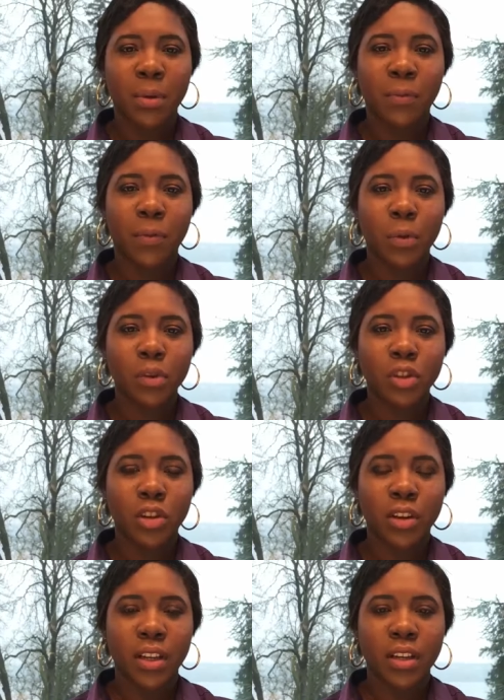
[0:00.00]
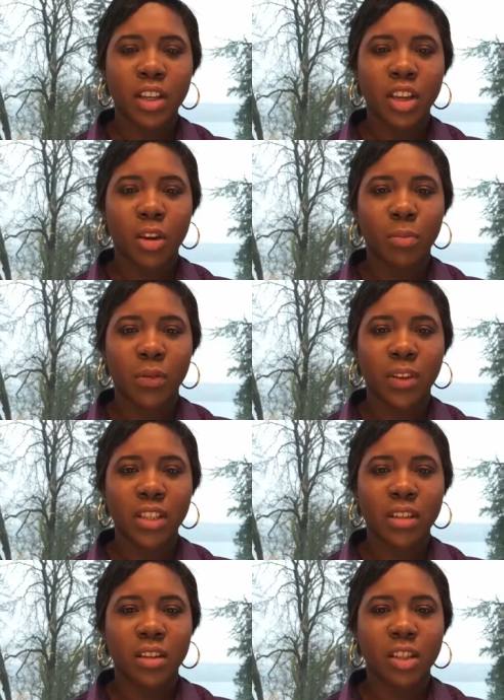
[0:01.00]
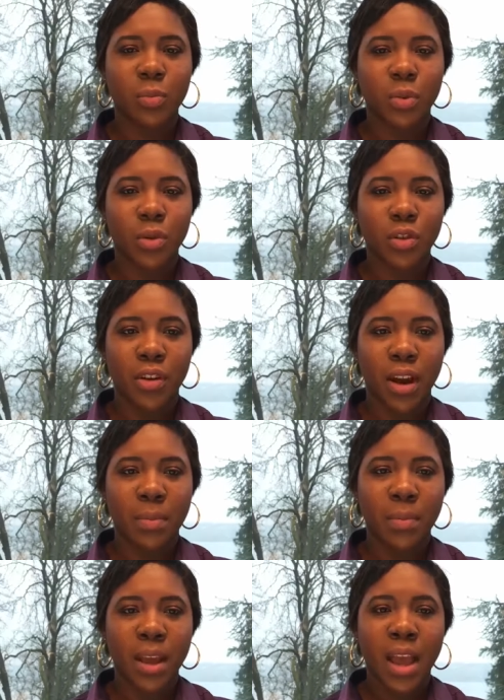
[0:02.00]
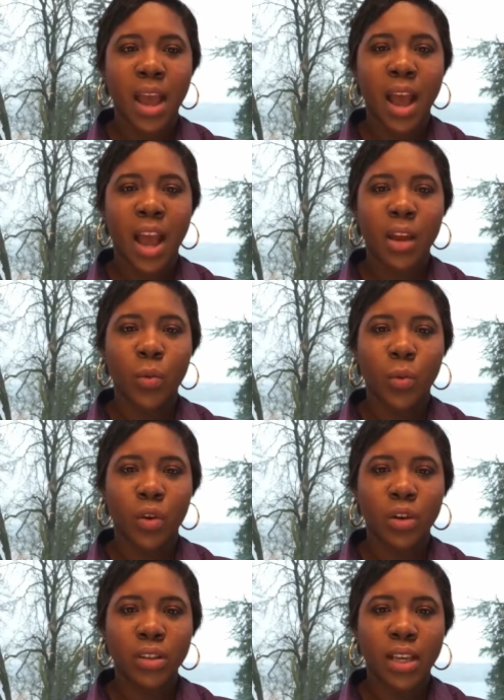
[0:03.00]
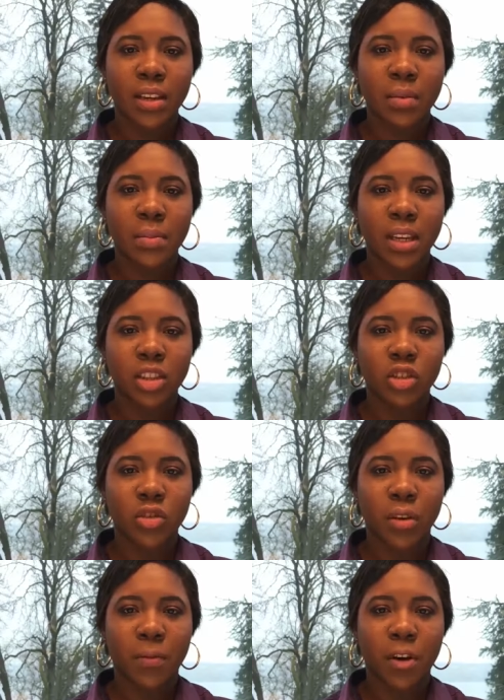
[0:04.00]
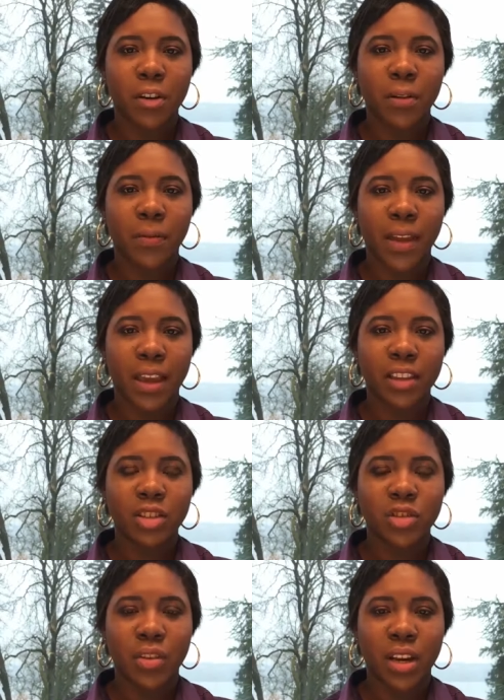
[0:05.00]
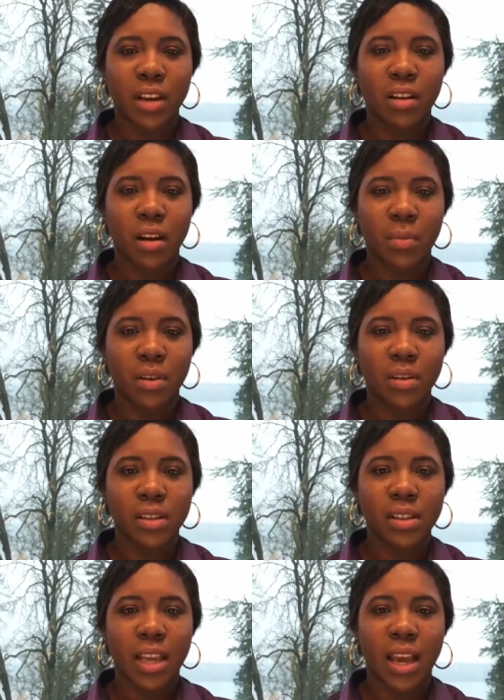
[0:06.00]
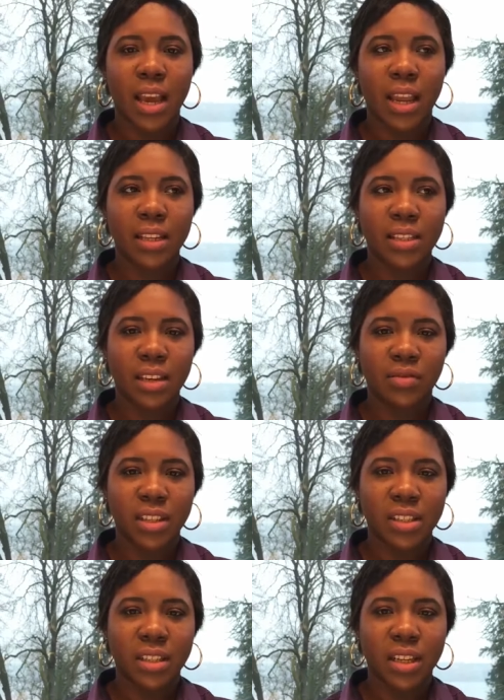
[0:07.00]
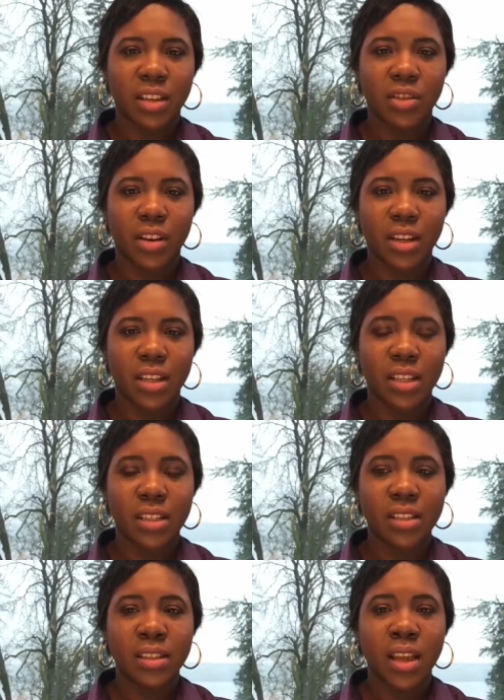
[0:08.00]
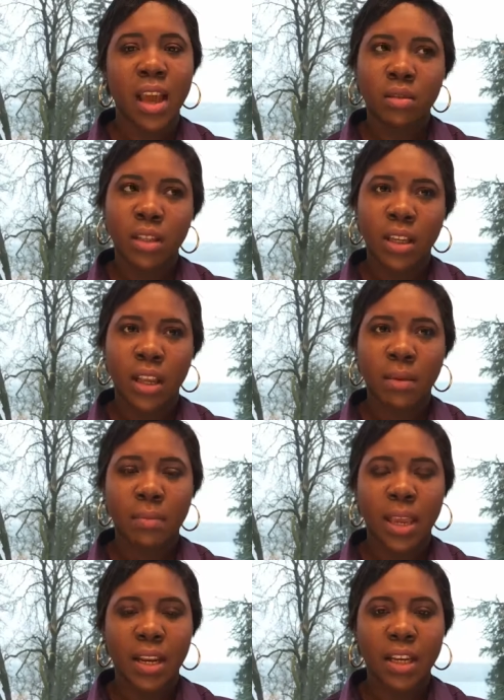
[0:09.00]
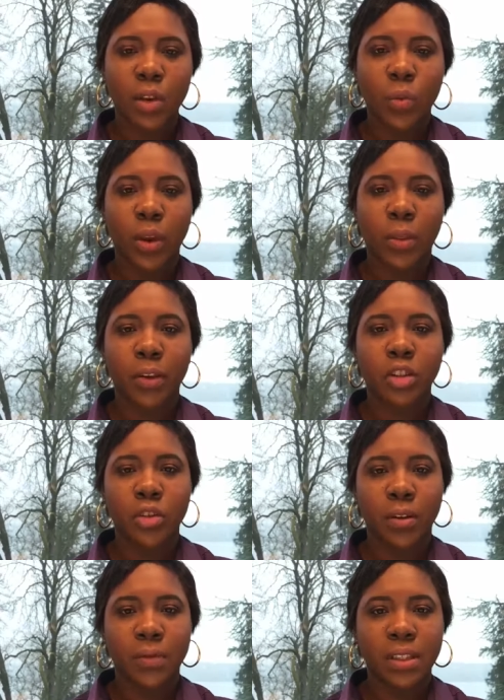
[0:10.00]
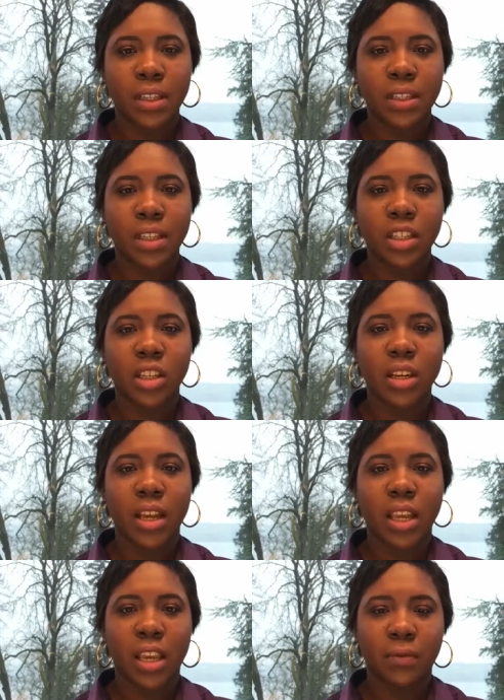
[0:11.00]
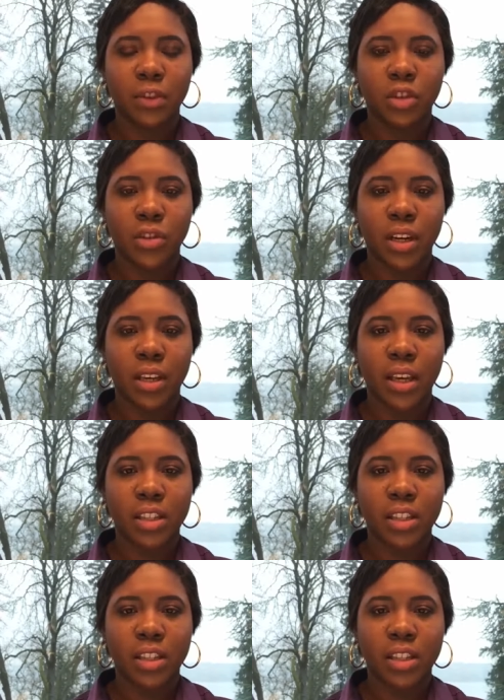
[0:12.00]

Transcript: Before joining the Young Professionals program, I worked at the Ministry of Foreign Affairs, Trade and Commerce in Saint Vincent and the Grenadines, dealing mainly with trade facilitation and aid for trade